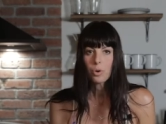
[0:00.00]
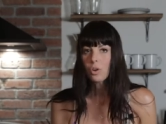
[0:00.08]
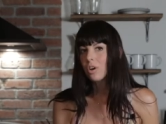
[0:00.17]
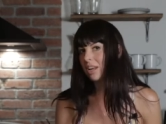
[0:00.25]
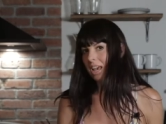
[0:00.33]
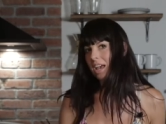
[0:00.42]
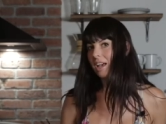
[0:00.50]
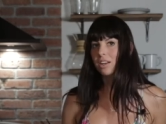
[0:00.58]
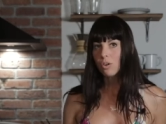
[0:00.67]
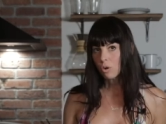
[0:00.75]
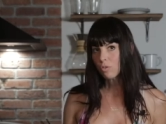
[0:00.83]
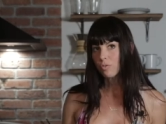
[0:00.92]
we're going to
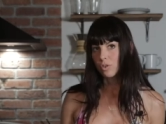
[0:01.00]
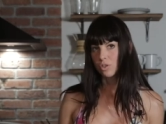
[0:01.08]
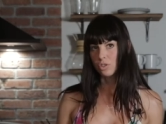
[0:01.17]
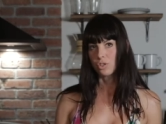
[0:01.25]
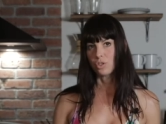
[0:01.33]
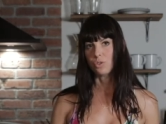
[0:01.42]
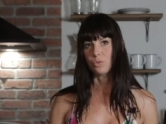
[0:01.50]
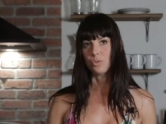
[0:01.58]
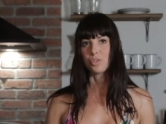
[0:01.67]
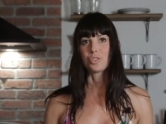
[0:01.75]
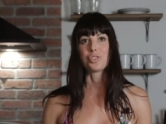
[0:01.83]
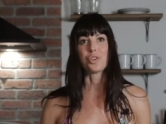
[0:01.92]
head over to
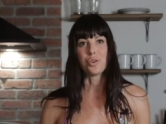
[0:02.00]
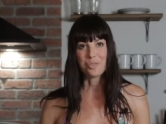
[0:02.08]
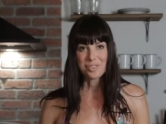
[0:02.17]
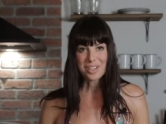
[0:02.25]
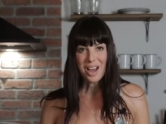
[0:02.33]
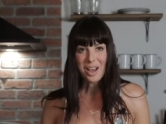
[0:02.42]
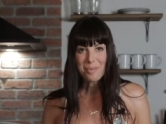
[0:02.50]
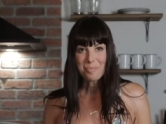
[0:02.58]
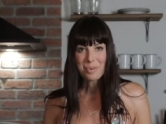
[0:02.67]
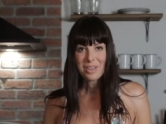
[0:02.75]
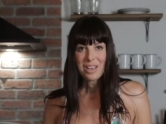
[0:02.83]
the stovetop.